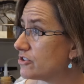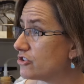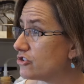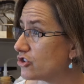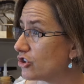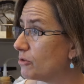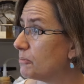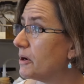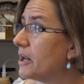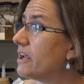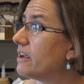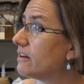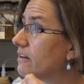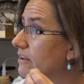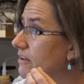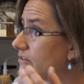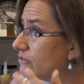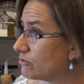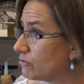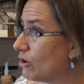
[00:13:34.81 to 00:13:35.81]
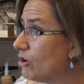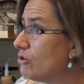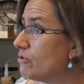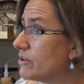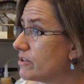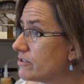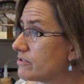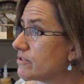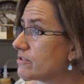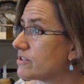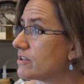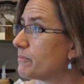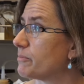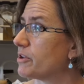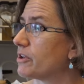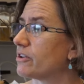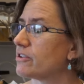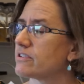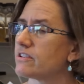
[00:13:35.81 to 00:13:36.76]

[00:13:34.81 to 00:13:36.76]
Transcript: germinate and grow into something.